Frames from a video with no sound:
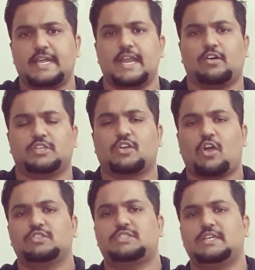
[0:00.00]
Now the
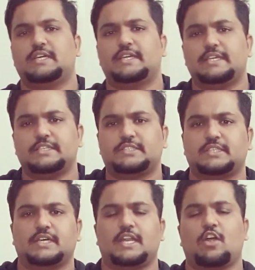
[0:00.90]
cause here is
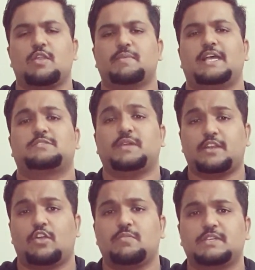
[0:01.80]

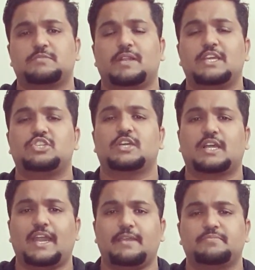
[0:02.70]
Anonymous Malaysia
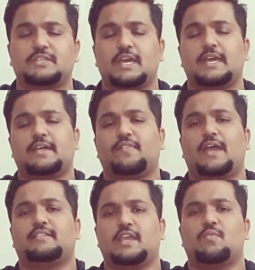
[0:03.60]
claims
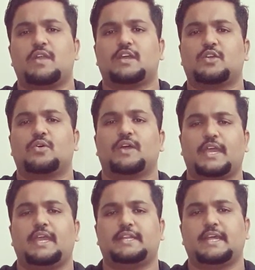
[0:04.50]
that they want to go
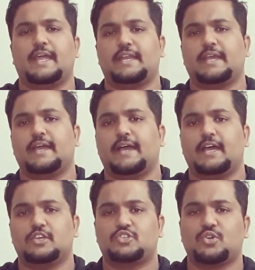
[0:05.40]
ahead and
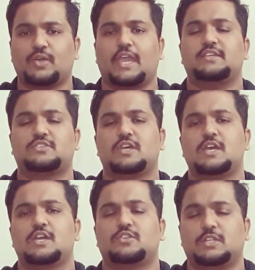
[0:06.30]
showcase
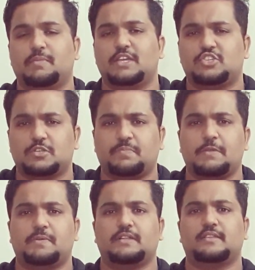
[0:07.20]
to the Malaysian
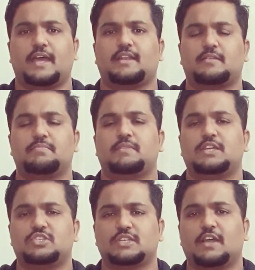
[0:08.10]
people that
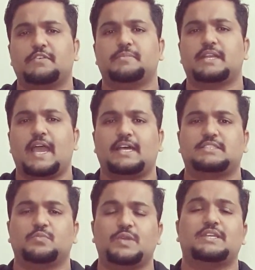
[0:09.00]
Malaysian government
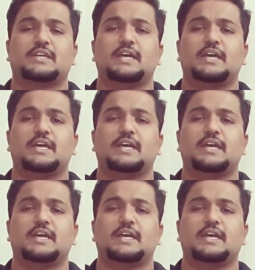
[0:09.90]
has a weak